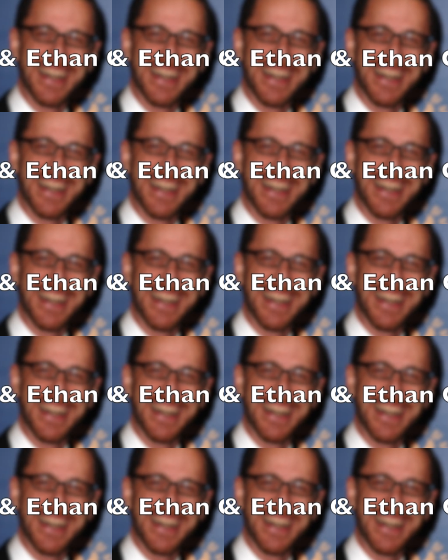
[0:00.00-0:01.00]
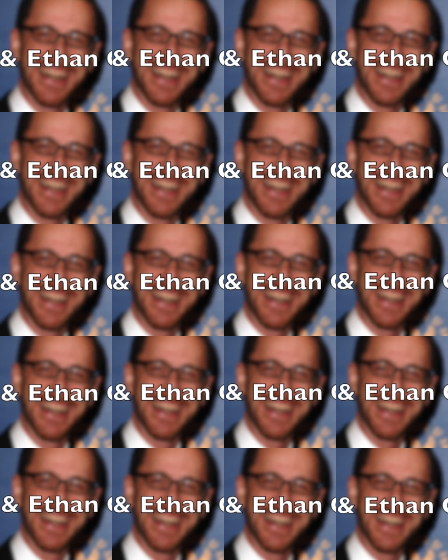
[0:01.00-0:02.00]
And I tell you what,
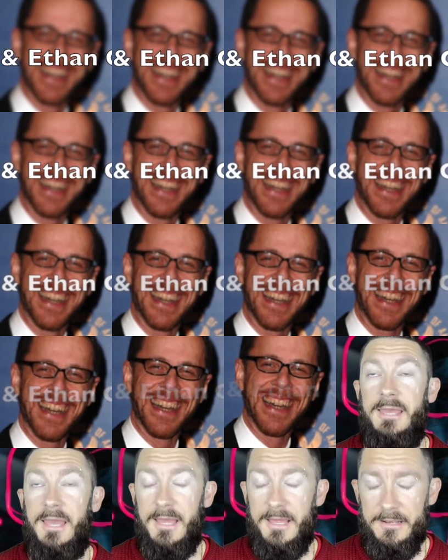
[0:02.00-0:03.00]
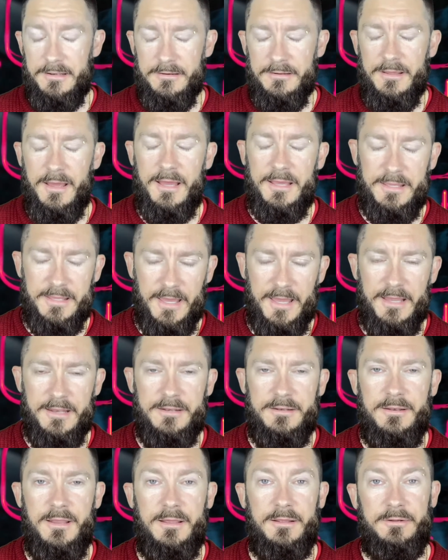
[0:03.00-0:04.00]
again,
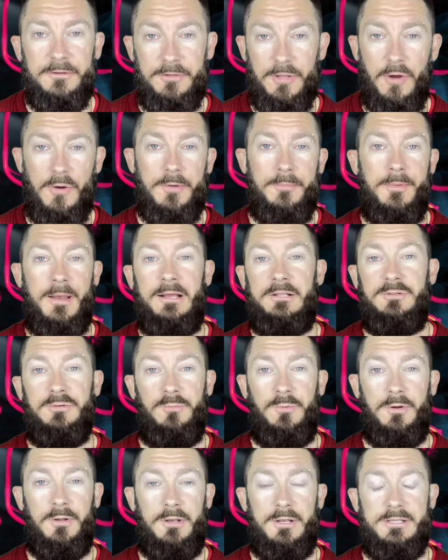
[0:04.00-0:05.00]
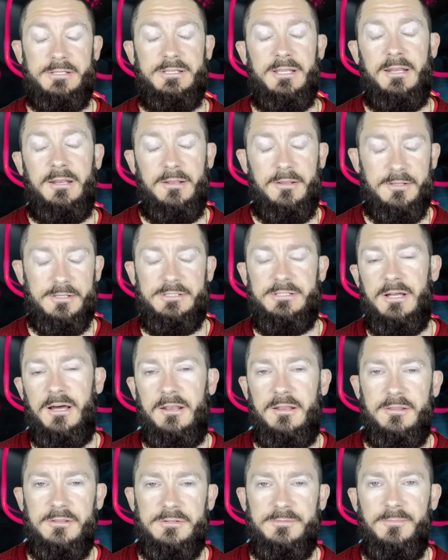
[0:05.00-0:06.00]
going back to what I said in the start
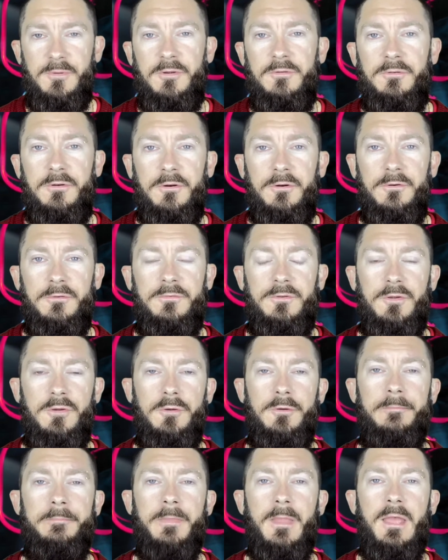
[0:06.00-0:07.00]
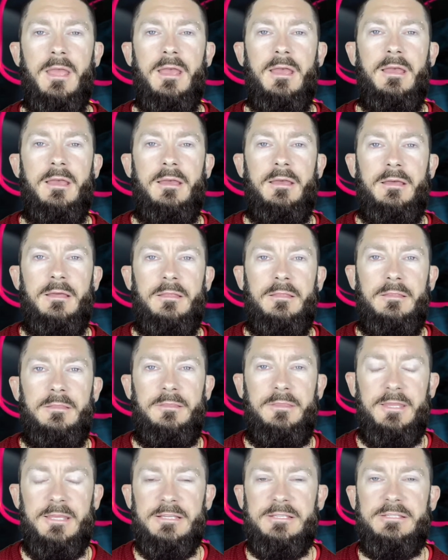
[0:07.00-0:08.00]
of this movie review,
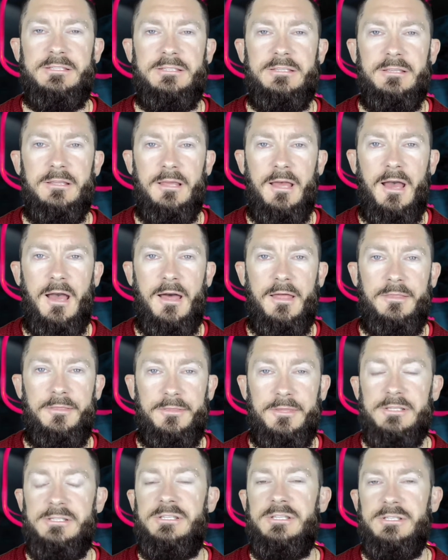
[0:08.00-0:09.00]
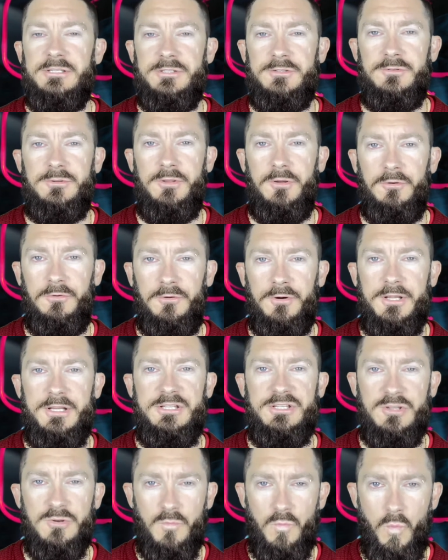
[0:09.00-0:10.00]
this is the
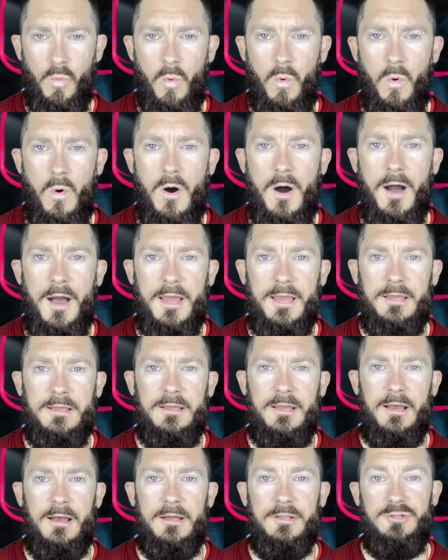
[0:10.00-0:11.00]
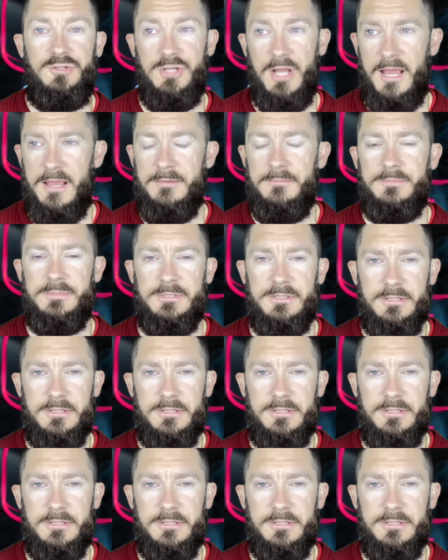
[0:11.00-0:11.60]
reason why James